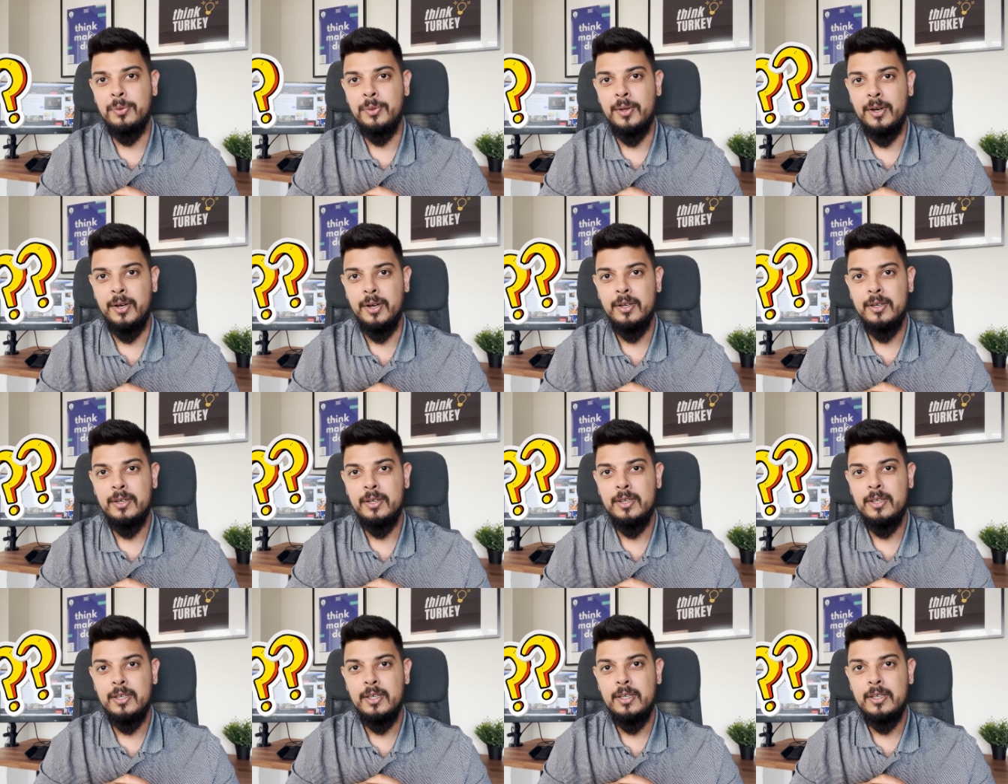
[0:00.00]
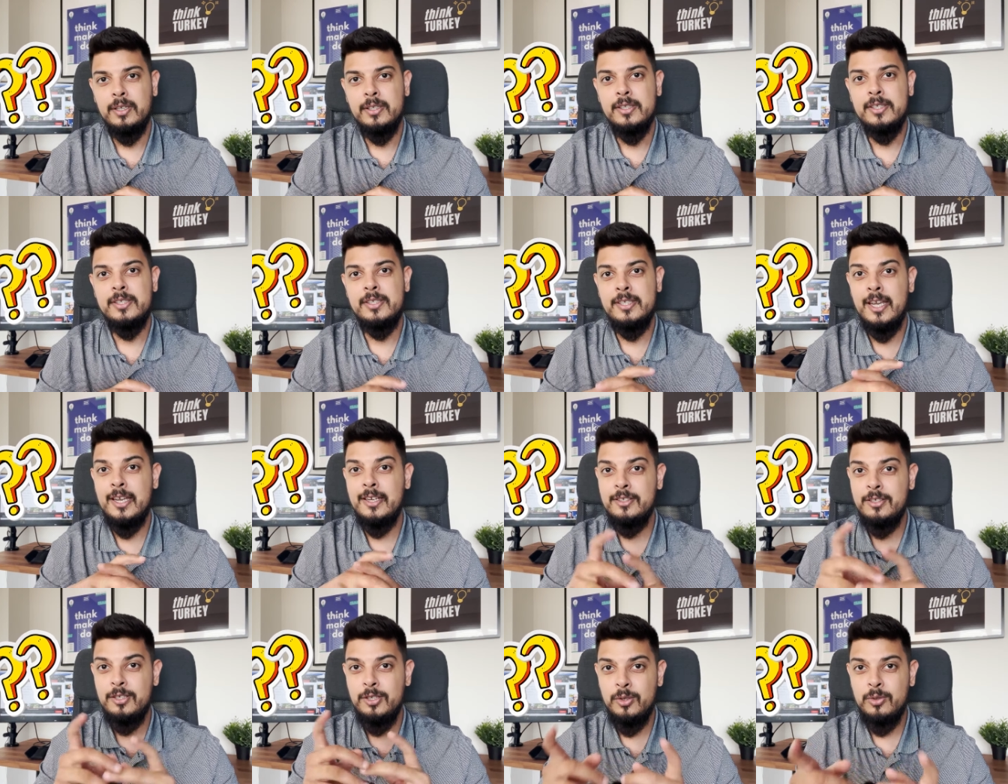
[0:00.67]
there?
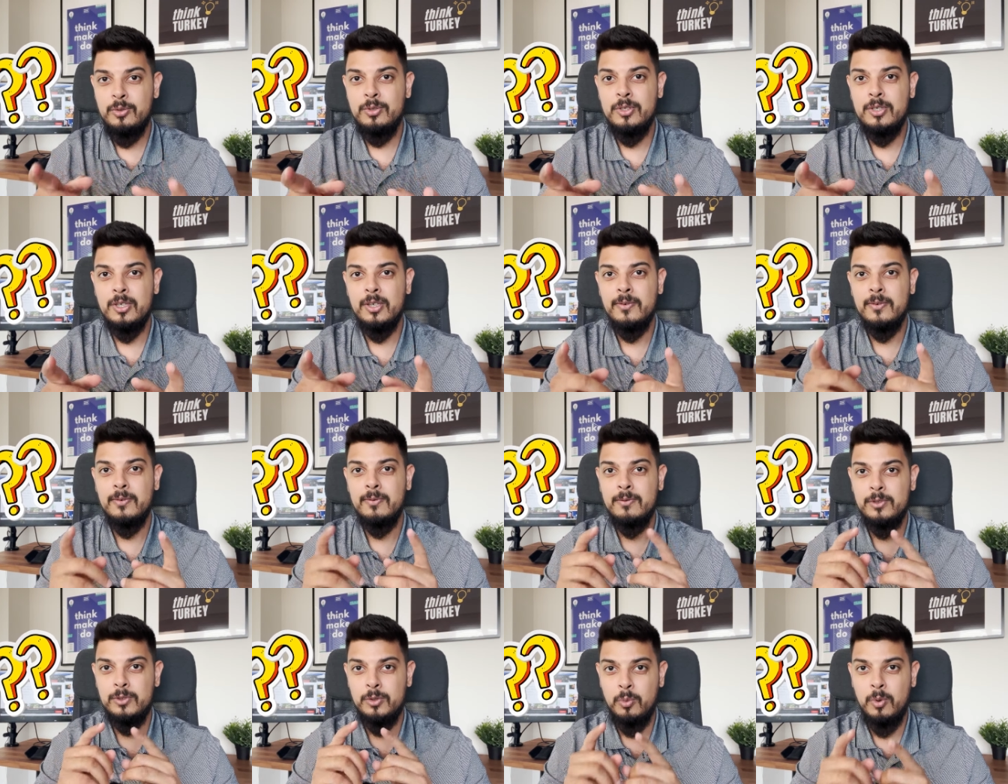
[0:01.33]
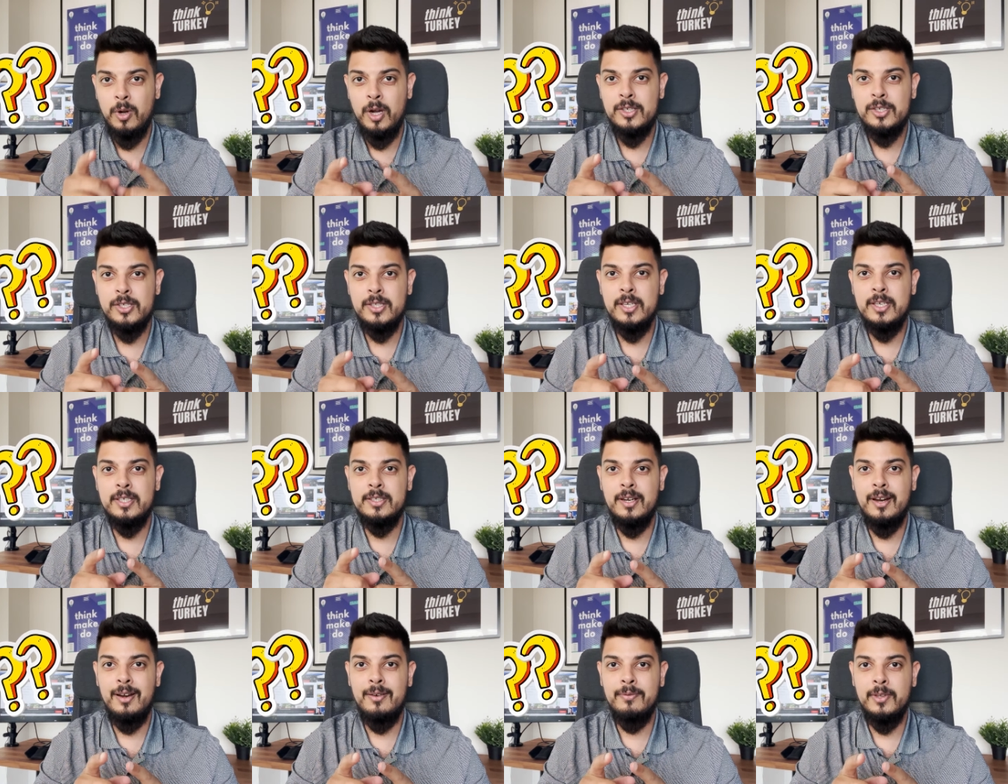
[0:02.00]
Stay tuned to watch the
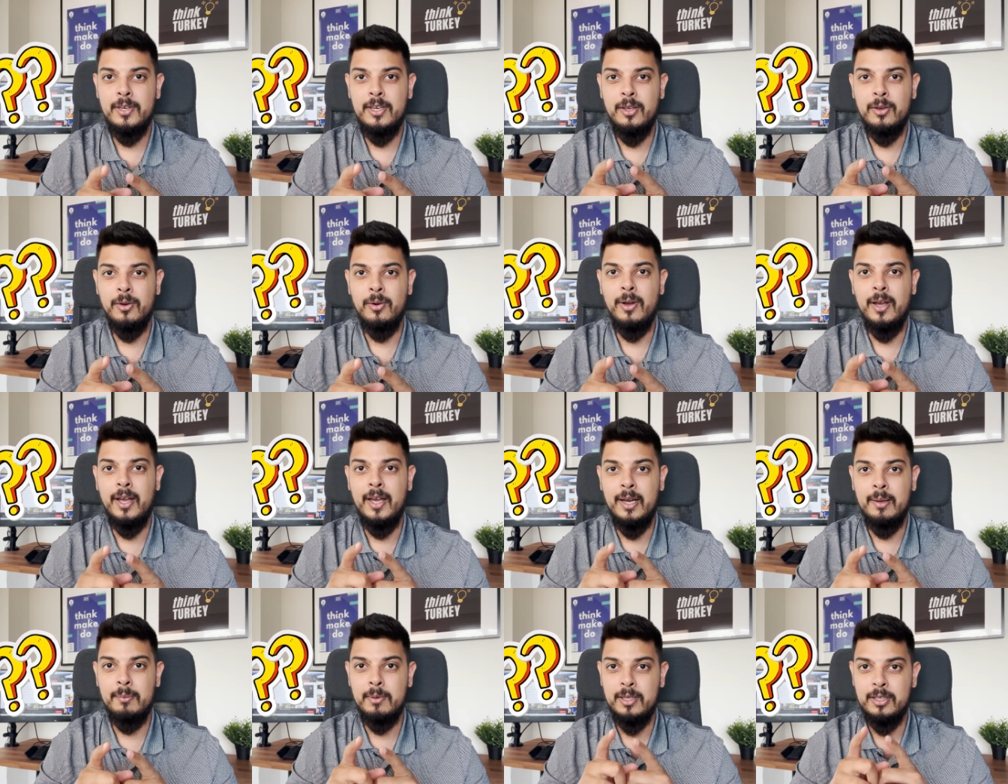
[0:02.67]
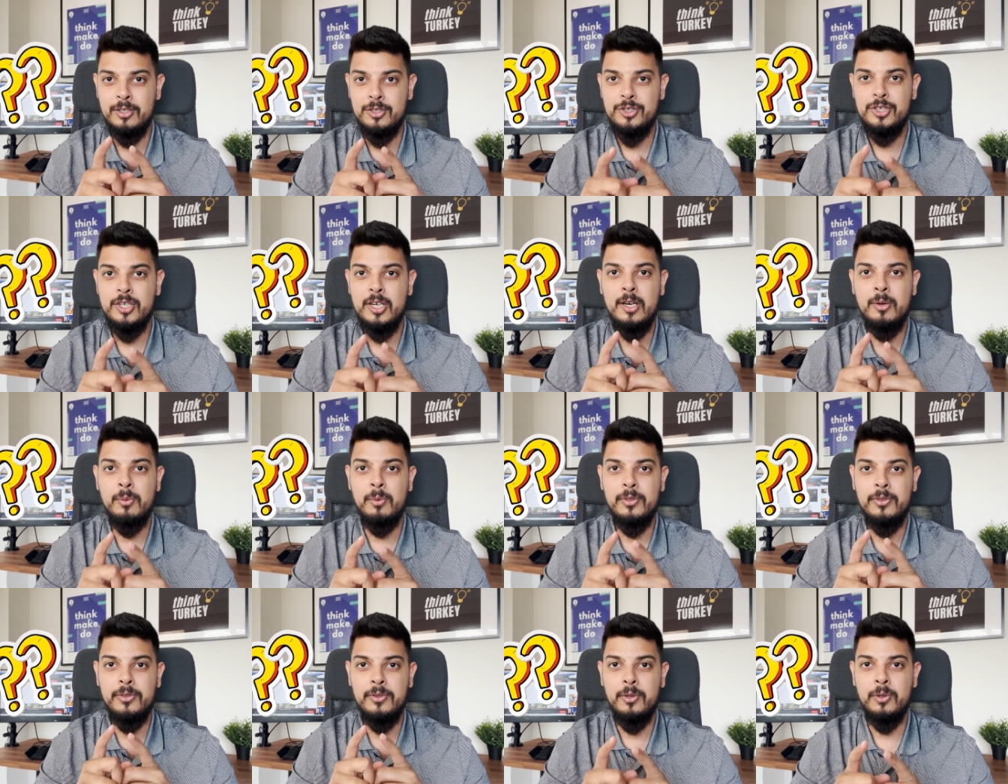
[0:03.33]
entire video and I'm going to share
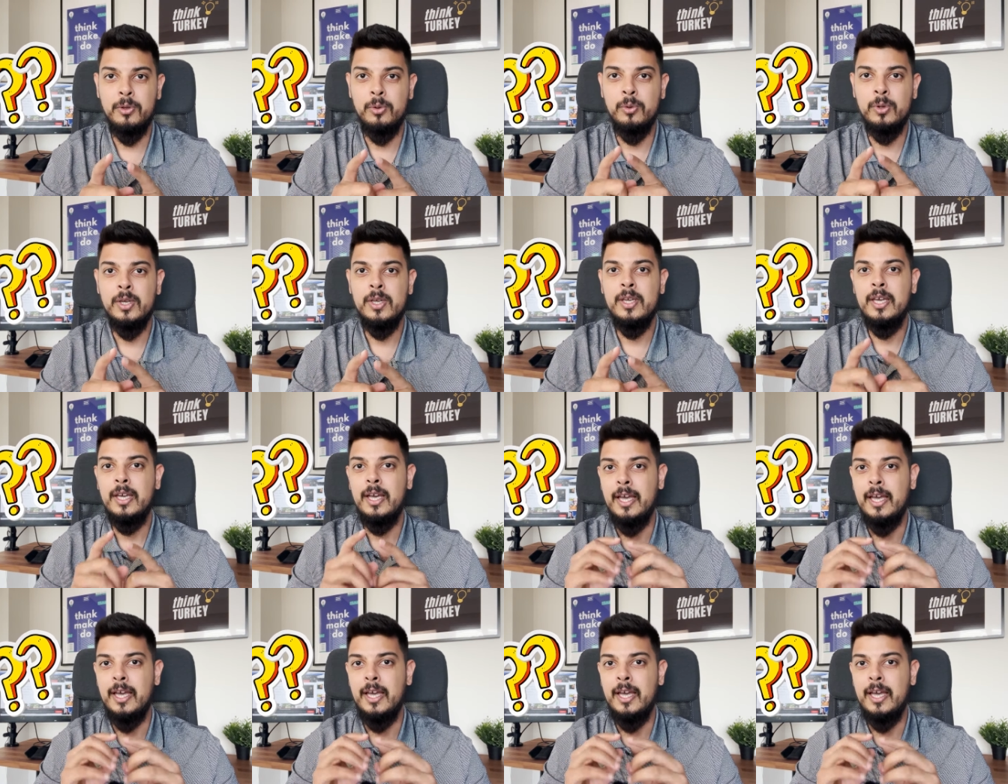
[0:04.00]
with you